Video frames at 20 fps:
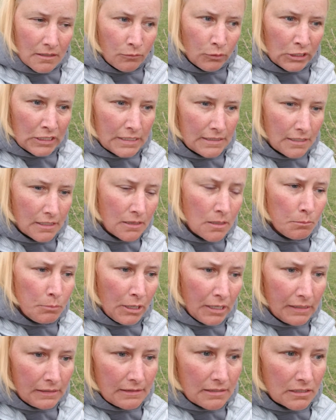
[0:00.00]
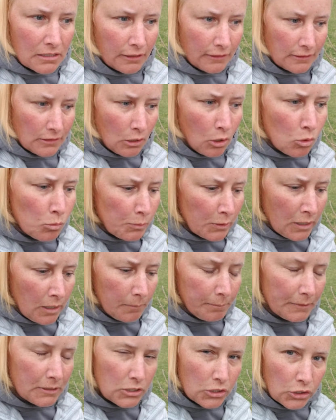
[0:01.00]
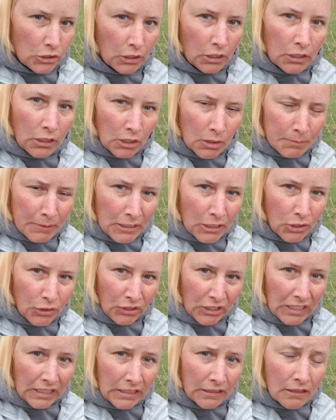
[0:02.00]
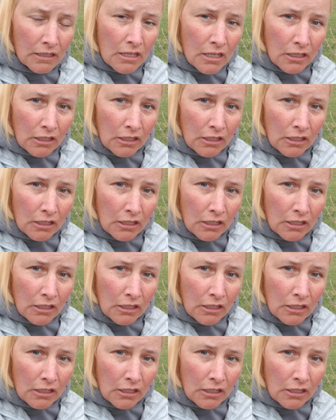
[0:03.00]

When you see the buds start to open up and turn a little bit green,